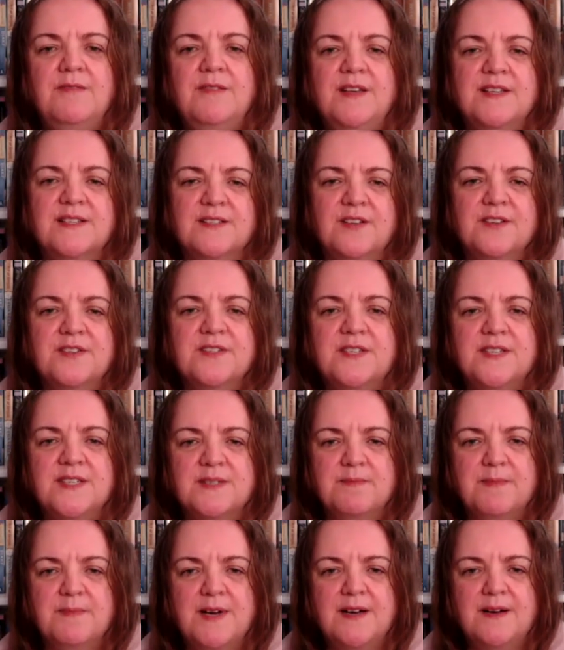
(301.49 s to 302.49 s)
He's lost his
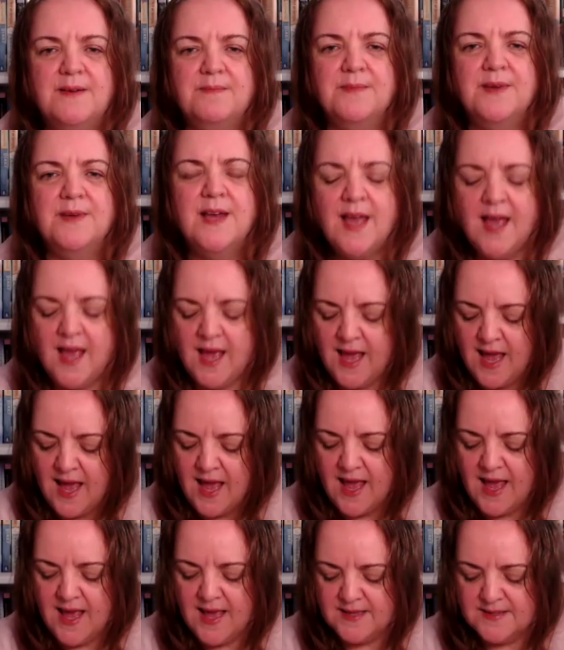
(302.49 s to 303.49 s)
mum
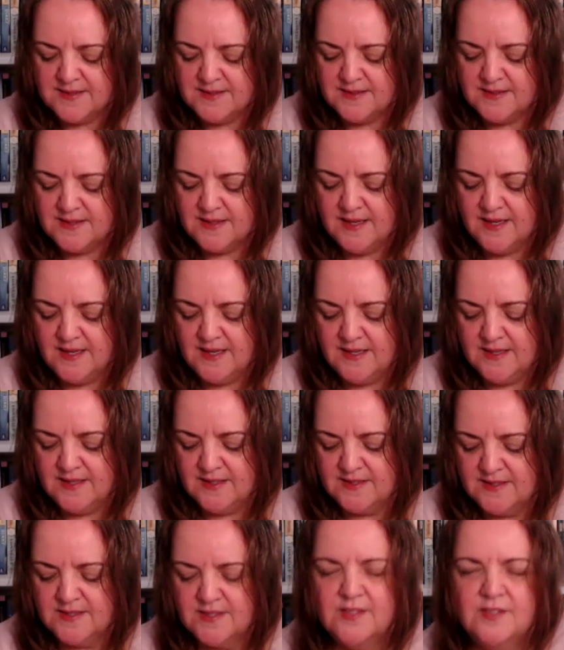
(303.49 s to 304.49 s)
and
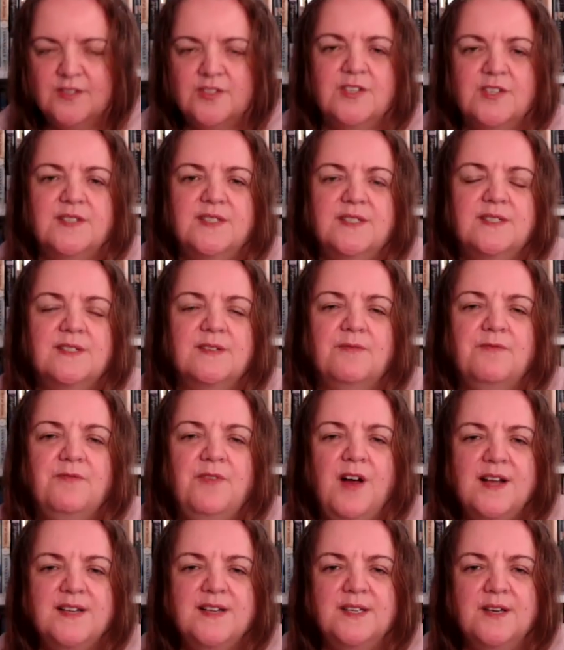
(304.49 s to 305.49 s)
he's just
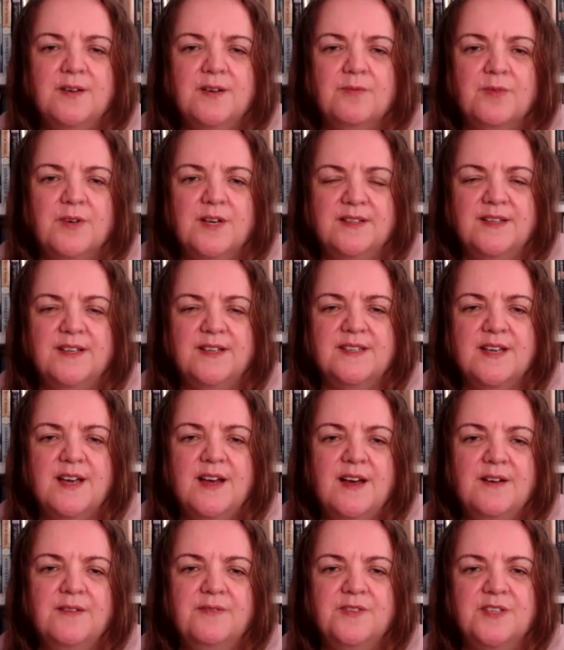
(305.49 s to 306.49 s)
finding it really
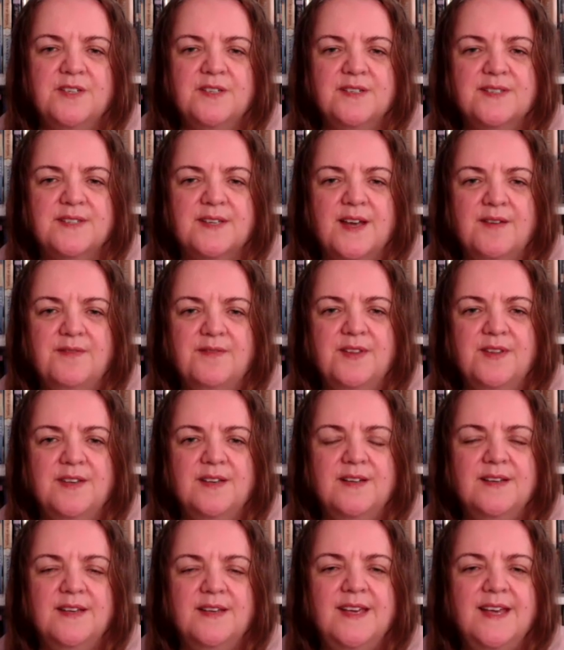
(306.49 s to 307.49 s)
tough to discover
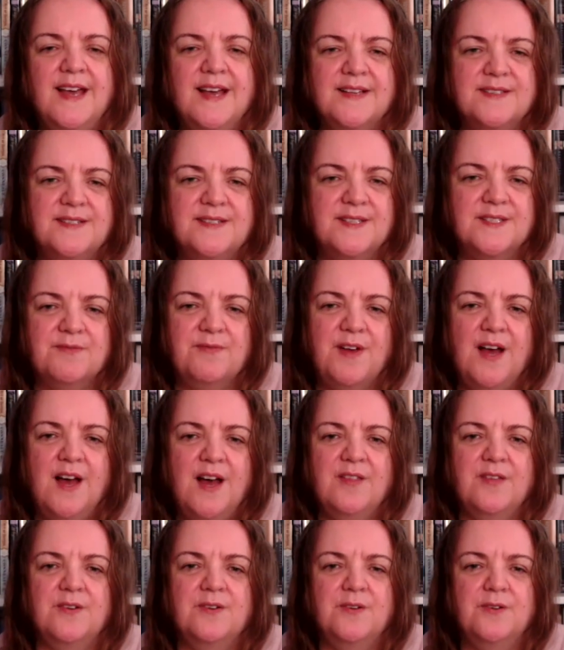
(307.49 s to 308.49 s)
that he has this
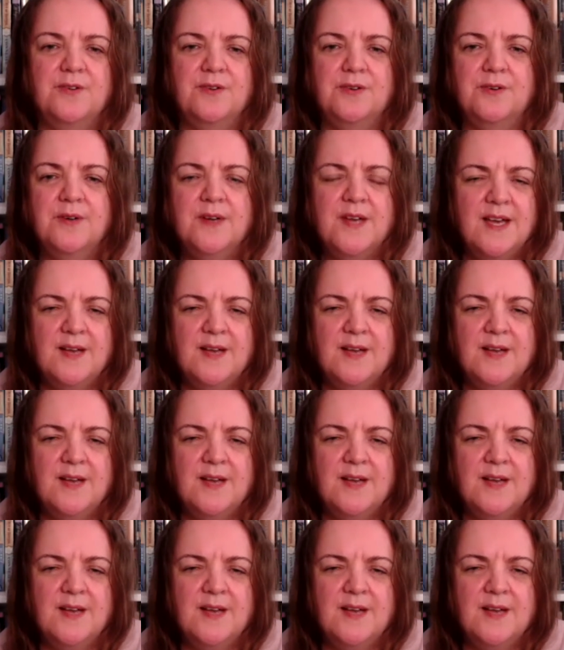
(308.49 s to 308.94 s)
father who